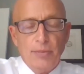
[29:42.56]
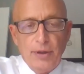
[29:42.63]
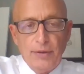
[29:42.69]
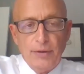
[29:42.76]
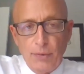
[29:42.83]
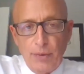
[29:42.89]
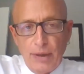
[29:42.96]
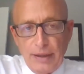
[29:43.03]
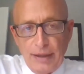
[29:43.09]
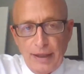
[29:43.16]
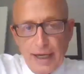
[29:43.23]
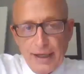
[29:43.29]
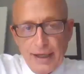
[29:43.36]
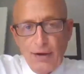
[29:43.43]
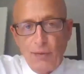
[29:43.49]
But if you want to
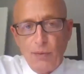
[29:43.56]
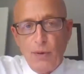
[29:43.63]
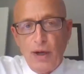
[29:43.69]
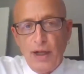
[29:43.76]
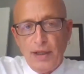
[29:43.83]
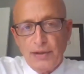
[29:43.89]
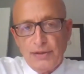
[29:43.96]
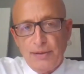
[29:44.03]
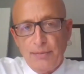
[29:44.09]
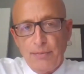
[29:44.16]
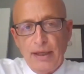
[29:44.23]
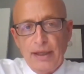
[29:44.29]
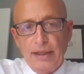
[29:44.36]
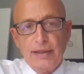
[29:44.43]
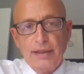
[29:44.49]
knock out walls
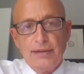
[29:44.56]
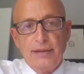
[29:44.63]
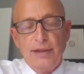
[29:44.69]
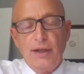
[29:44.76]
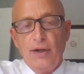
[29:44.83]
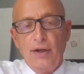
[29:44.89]
and make it,